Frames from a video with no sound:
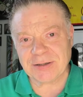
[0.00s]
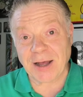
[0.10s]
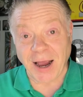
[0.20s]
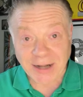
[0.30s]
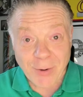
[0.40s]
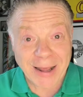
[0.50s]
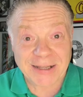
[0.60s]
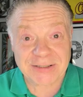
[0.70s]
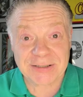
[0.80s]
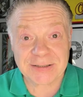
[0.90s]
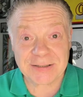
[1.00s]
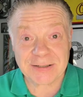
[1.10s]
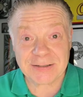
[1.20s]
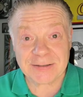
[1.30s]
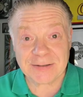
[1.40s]
I know Alex.
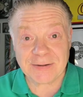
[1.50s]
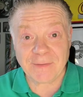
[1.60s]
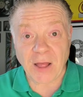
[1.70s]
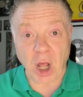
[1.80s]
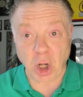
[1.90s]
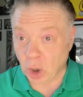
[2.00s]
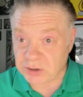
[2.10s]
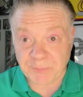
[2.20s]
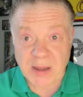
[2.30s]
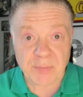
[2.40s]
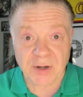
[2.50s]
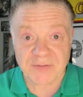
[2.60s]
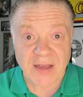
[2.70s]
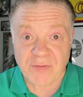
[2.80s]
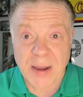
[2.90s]
A lot of people have
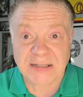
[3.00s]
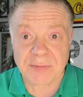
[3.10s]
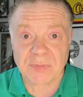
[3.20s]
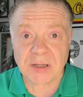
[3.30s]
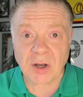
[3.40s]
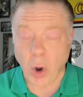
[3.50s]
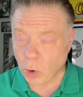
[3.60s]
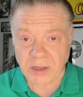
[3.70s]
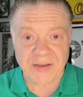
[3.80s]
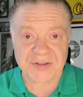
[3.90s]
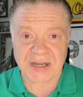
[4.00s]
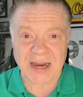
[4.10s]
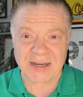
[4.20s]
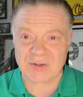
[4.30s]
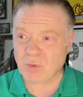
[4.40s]
never met him. All they've
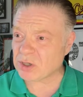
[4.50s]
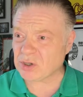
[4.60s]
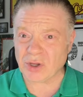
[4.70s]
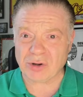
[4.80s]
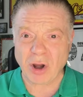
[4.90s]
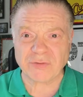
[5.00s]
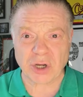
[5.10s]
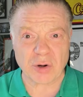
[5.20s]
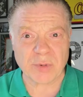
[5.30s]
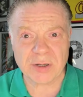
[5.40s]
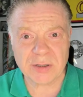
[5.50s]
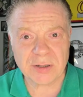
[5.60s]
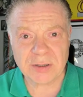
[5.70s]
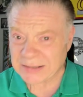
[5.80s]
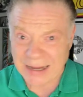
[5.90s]
seen is what's on the Groove Tube.
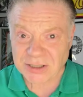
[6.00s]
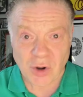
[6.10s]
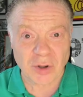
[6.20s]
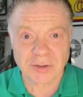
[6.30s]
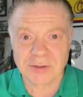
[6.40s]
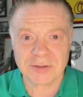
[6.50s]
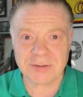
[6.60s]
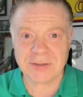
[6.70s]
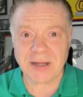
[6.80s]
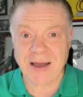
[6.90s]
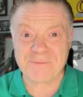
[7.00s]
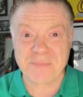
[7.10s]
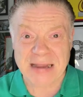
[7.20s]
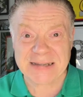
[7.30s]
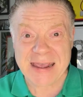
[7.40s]
That's all. I've
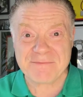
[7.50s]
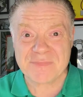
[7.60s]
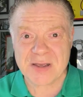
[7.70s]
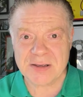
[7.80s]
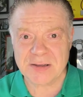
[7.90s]
met him.